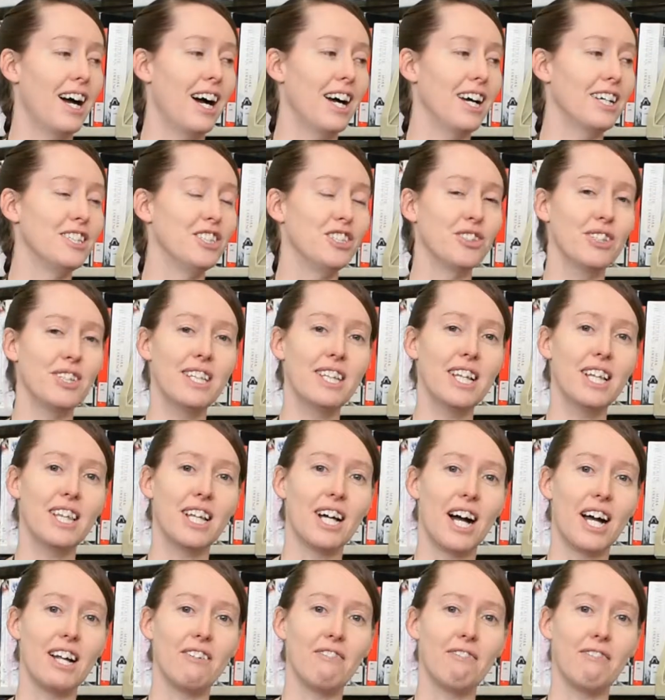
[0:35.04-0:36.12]
I enjoyed the
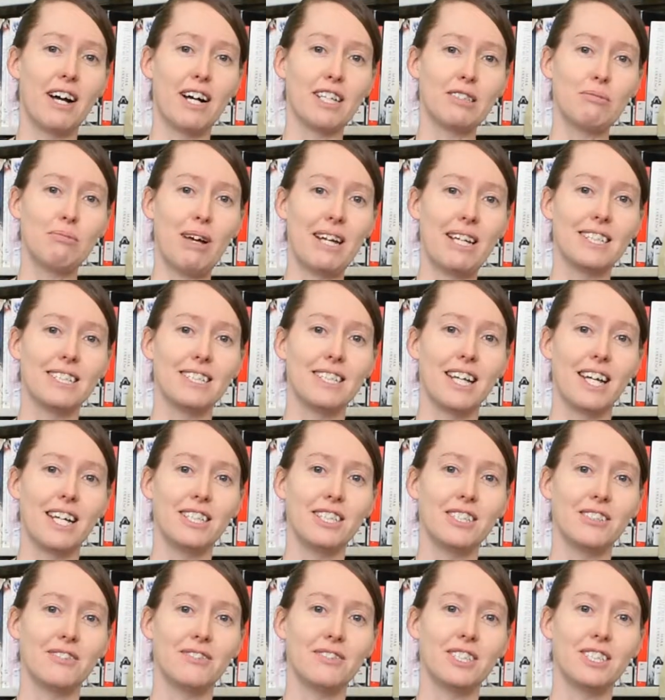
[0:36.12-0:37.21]
light, fast-paced
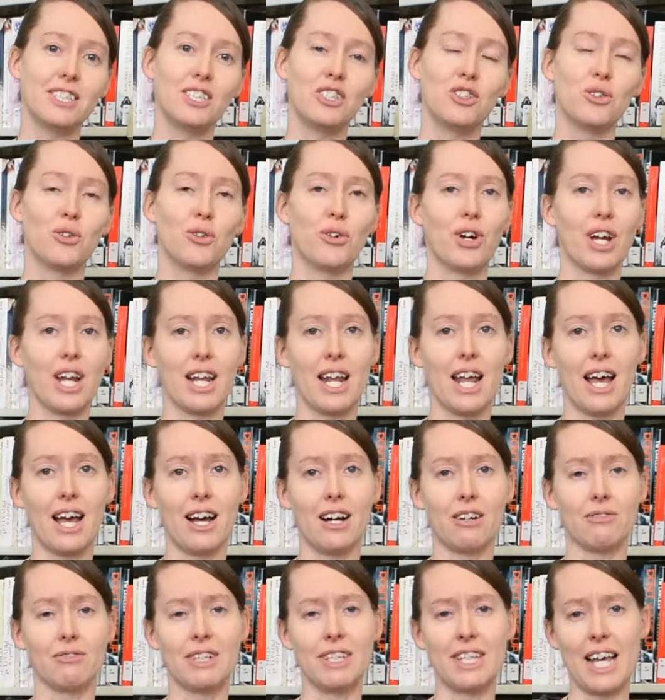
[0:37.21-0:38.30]
nature of the story and
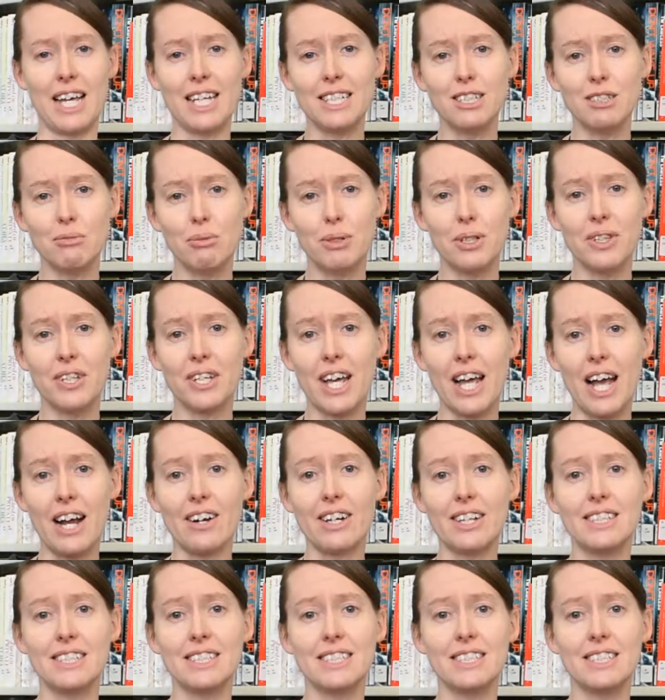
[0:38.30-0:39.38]
how relatable the
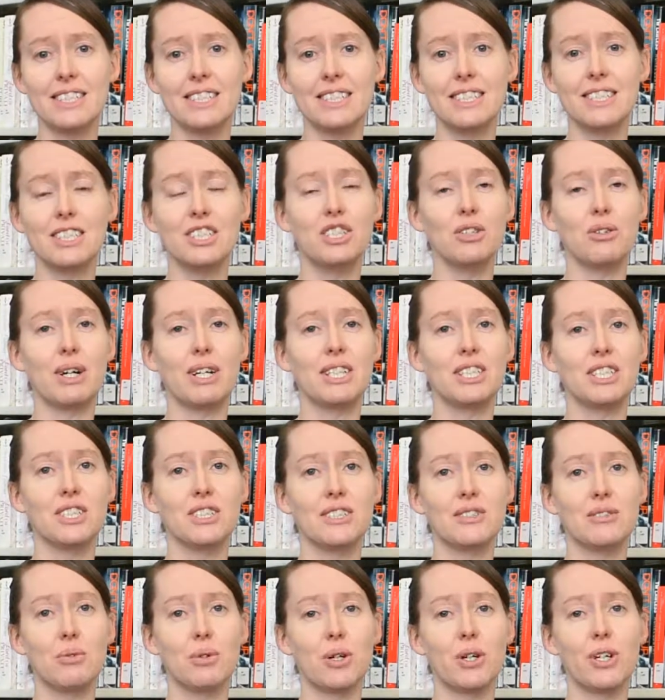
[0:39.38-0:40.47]
characters and
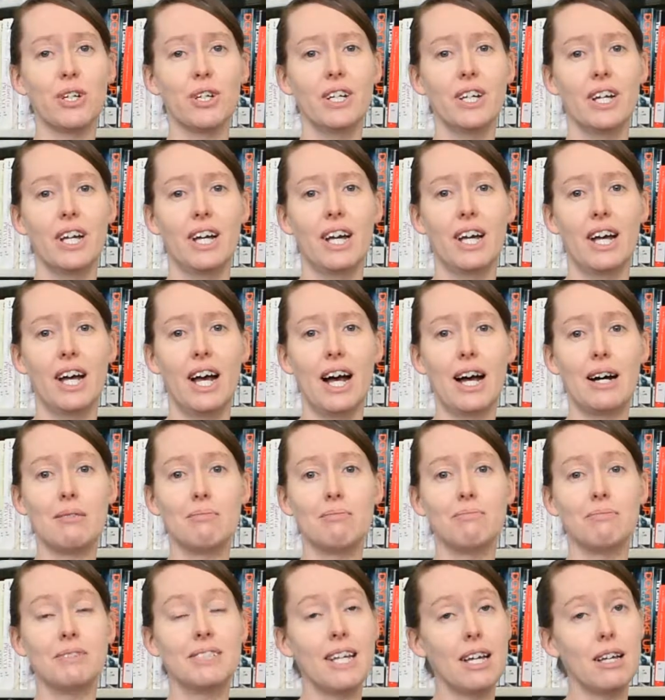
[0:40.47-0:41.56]
situations were.
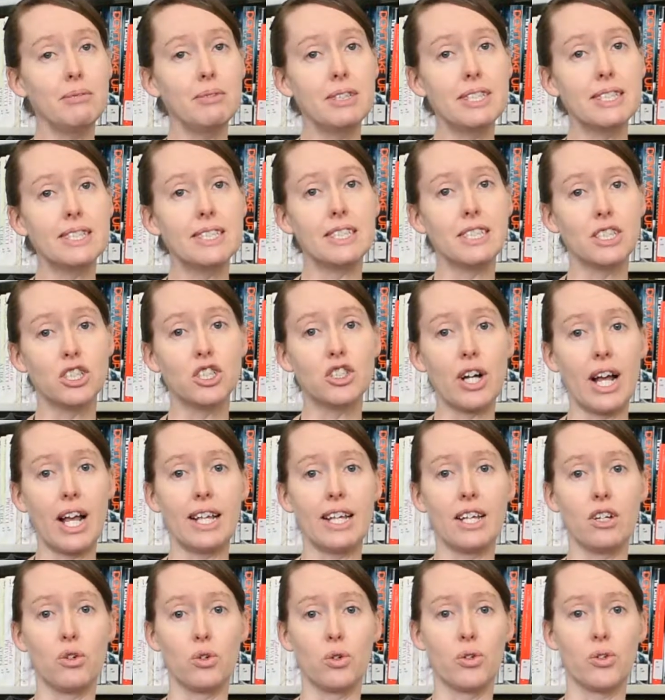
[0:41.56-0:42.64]
Sams is an
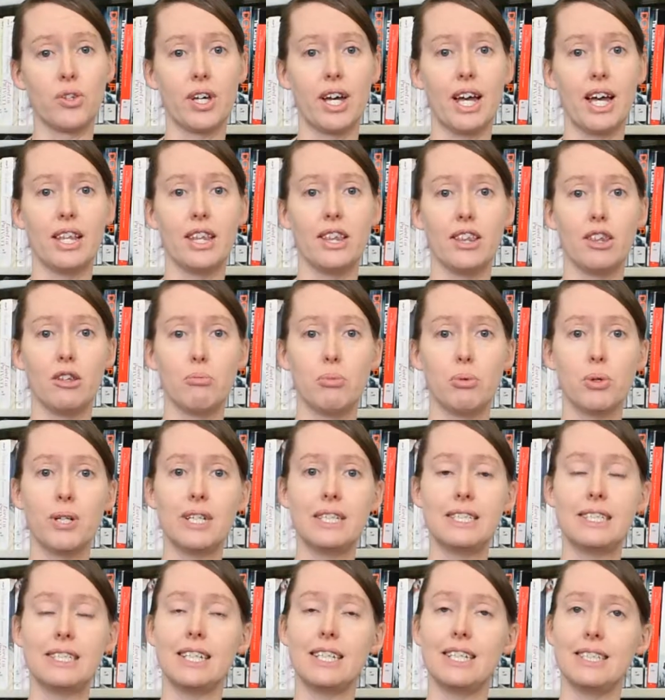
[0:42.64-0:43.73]
Australian author and the book
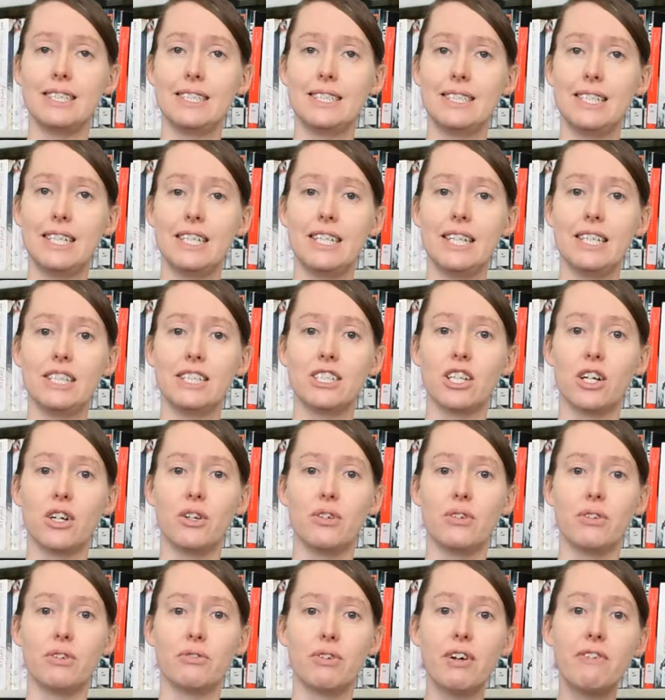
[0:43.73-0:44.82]
is set in Sydney,
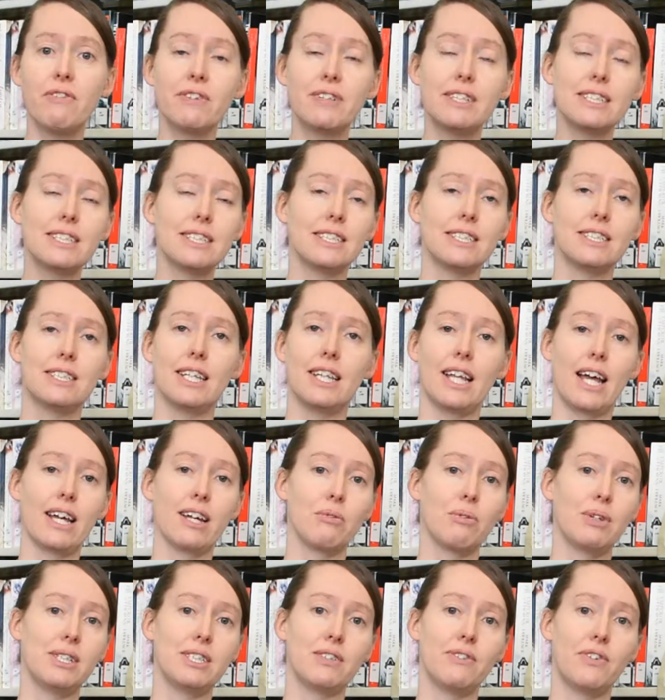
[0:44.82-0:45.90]
so the references and
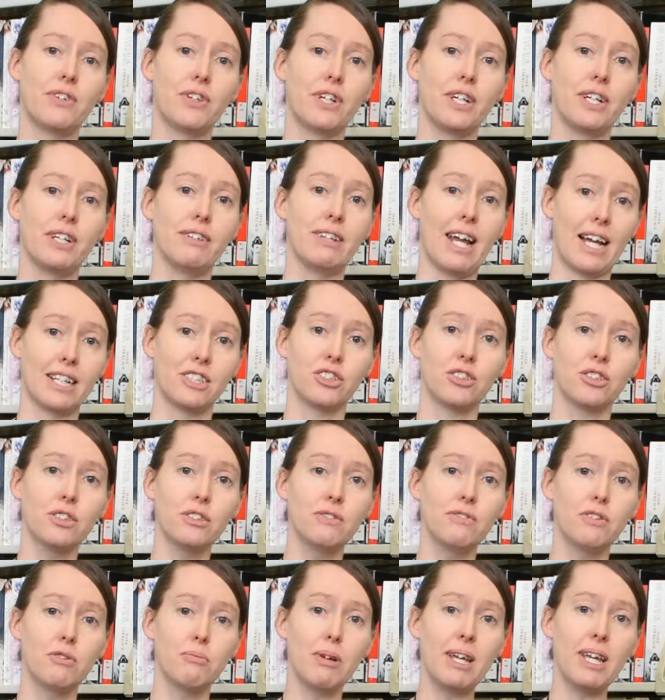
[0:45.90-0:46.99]
language are very natural
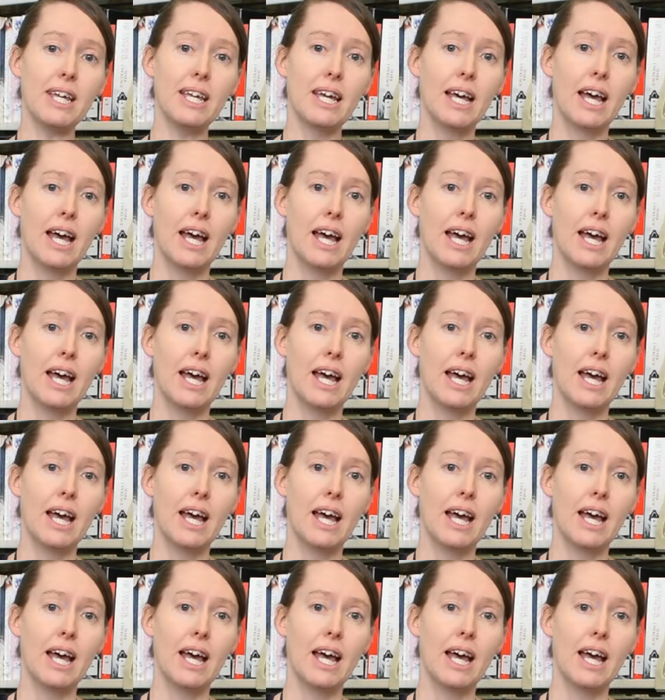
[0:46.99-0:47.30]
for me.